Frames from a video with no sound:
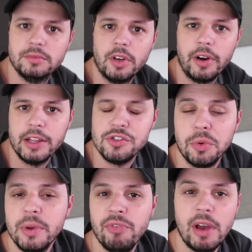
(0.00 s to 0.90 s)
Alright,
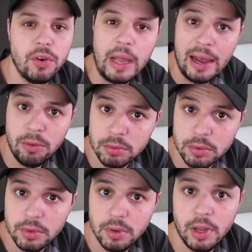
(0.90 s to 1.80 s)
so we found out,
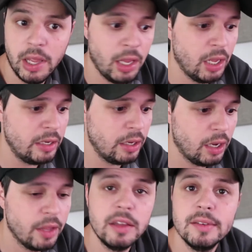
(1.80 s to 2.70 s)
and
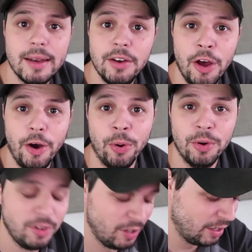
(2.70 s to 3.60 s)
uh, they said no.
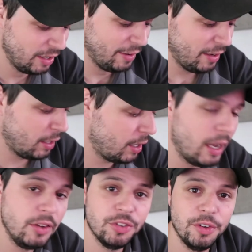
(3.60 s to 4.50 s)

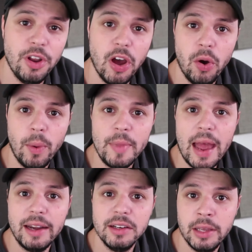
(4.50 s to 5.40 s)
Uh, so no, I'm
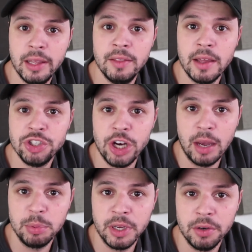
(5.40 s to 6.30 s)
not getting that
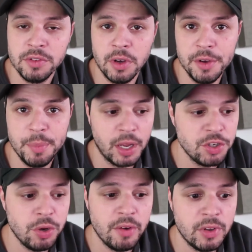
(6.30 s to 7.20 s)
job in Arizona, but I
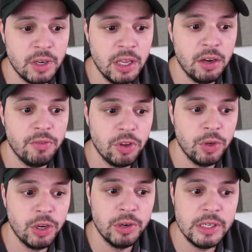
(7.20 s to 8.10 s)
do have an interview
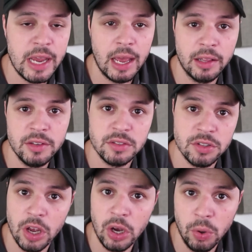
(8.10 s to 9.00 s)
here in Dallas,
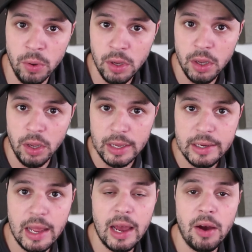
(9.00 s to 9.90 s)
so
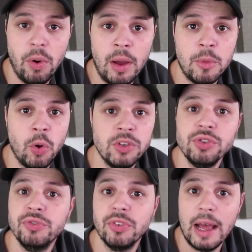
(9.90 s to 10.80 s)
now I'm going
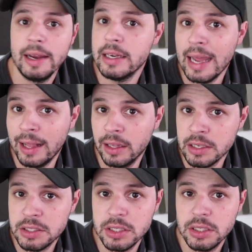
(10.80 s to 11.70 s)
to fly to
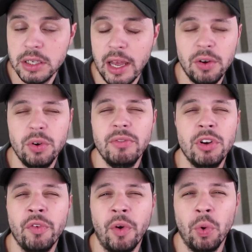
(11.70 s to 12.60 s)
Dallas. I don't
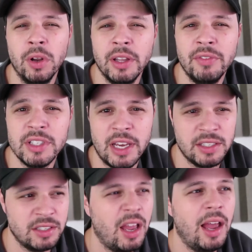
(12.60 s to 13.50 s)
even know if I want to live in
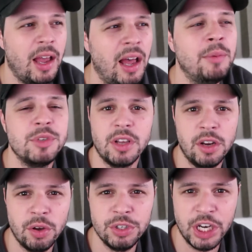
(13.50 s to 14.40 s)
Texas. I'm just
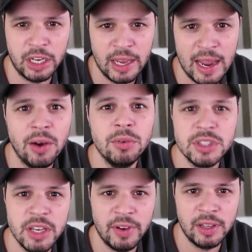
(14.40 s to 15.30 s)
gonna go check it out,
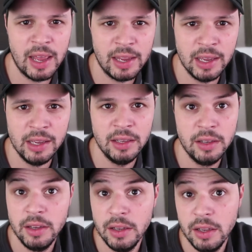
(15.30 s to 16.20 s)
see if I like it.
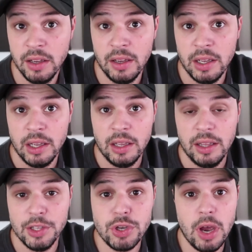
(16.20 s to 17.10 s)

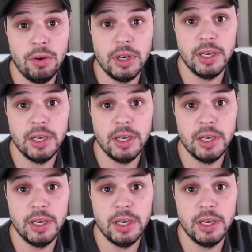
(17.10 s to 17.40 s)
Let's go.